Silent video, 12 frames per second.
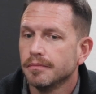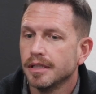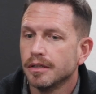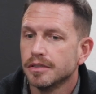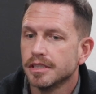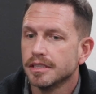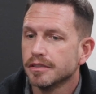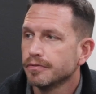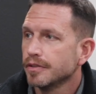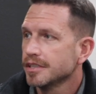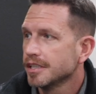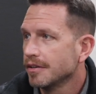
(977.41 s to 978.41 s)
You know, she's a
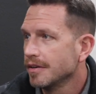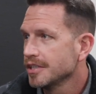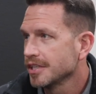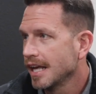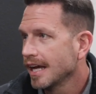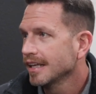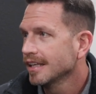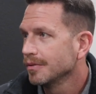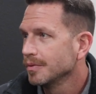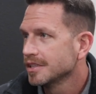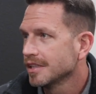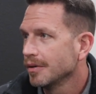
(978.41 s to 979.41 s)
first-generation ag kid,
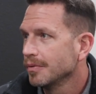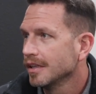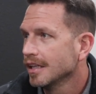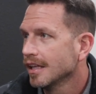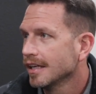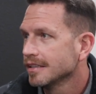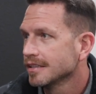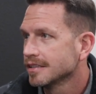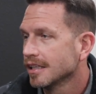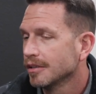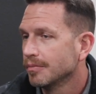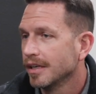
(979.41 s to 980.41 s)
which they really like to
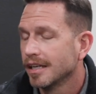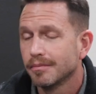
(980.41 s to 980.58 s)
celebrate.